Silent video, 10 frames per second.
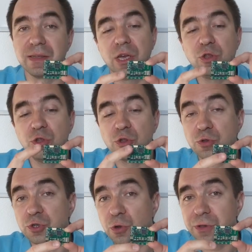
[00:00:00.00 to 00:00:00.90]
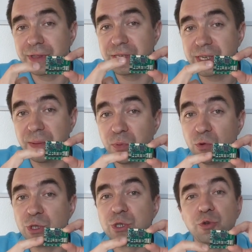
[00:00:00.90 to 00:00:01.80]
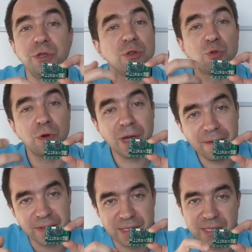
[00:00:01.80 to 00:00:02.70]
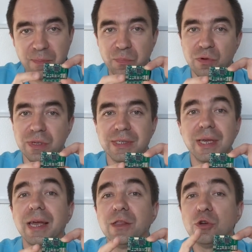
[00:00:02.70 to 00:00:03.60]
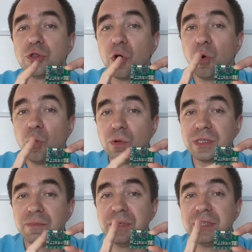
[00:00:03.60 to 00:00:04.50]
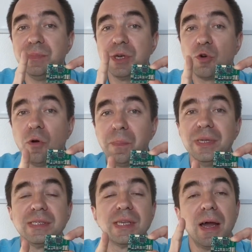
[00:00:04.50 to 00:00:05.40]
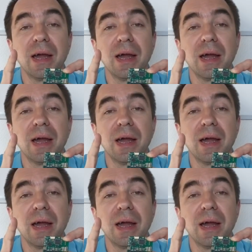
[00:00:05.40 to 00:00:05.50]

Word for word: in order to solder these components, you need to have these components and not all the PCB companies